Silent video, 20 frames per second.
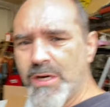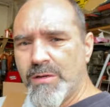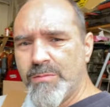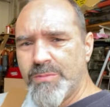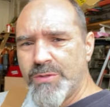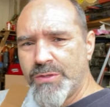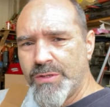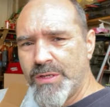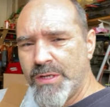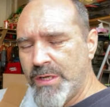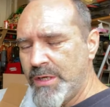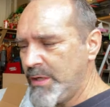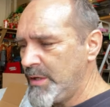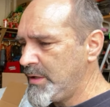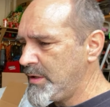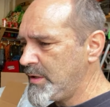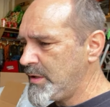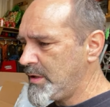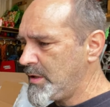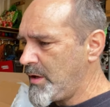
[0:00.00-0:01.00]
arms
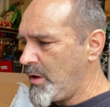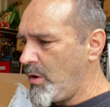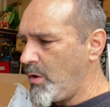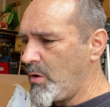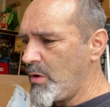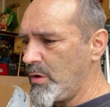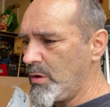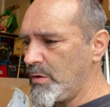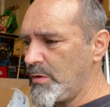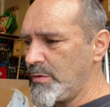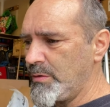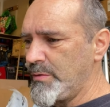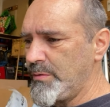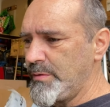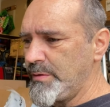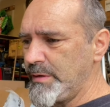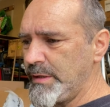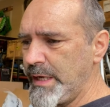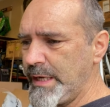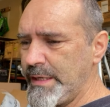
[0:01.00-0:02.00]
or
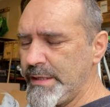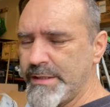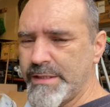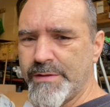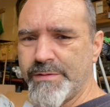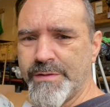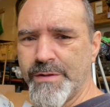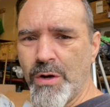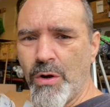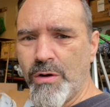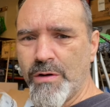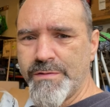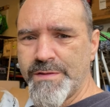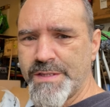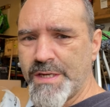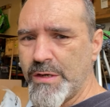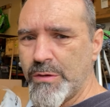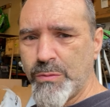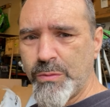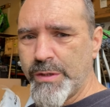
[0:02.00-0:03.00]
get different
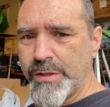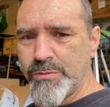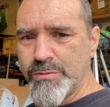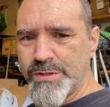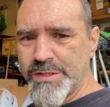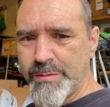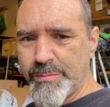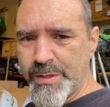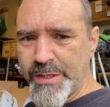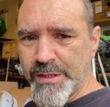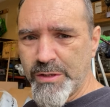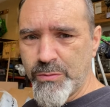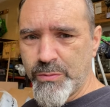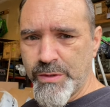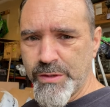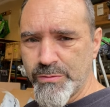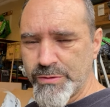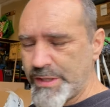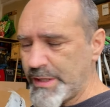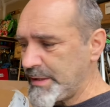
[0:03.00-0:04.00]
offset wheels to bring the
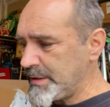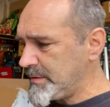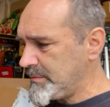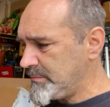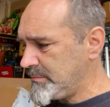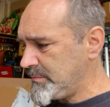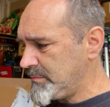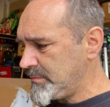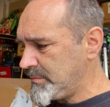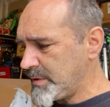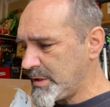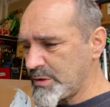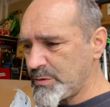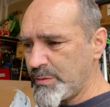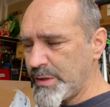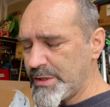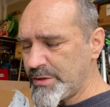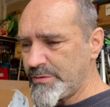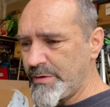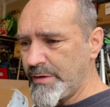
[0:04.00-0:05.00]
wheels in. There's
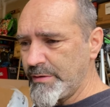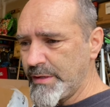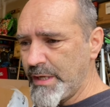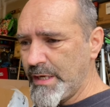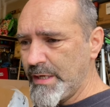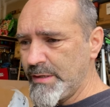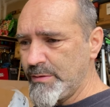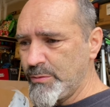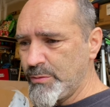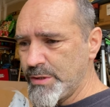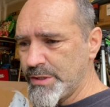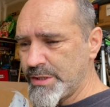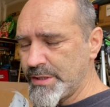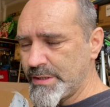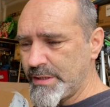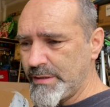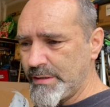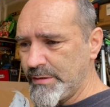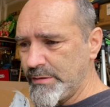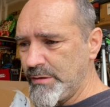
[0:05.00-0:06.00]
ways around that, which
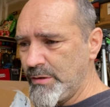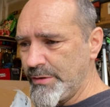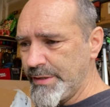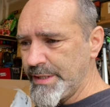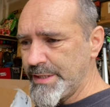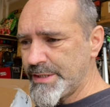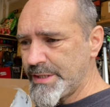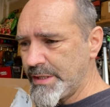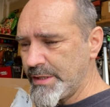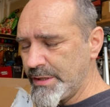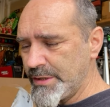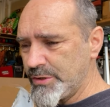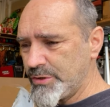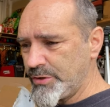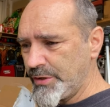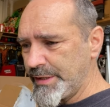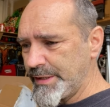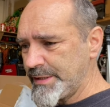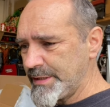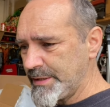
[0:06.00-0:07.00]
is a lot easier than
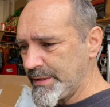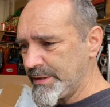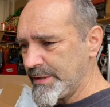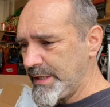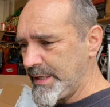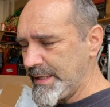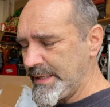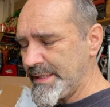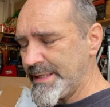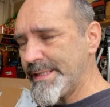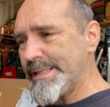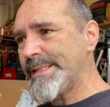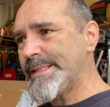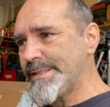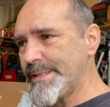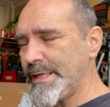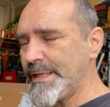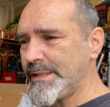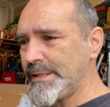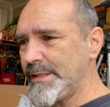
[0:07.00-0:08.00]
trying to get
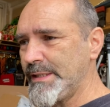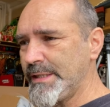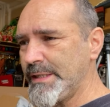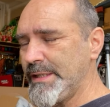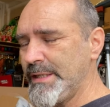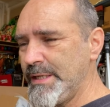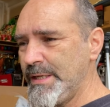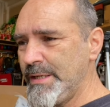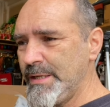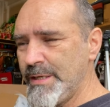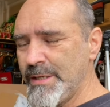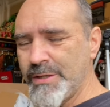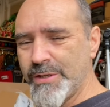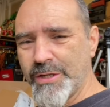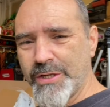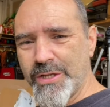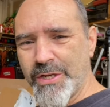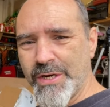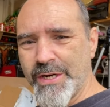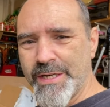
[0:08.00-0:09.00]
exactly
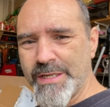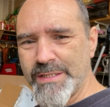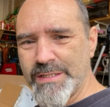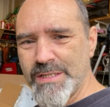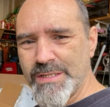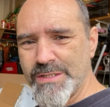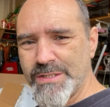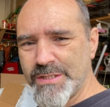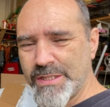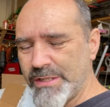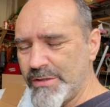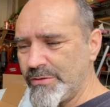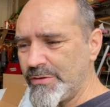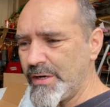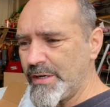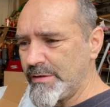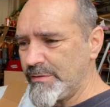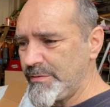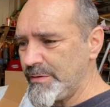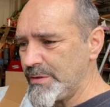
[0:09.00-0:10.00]
the correct steering
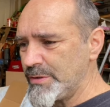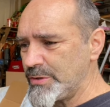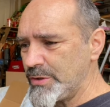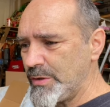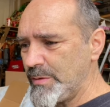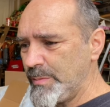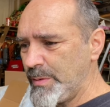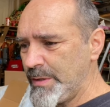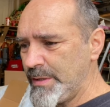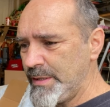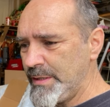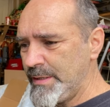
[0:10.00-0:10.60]
rack for the job.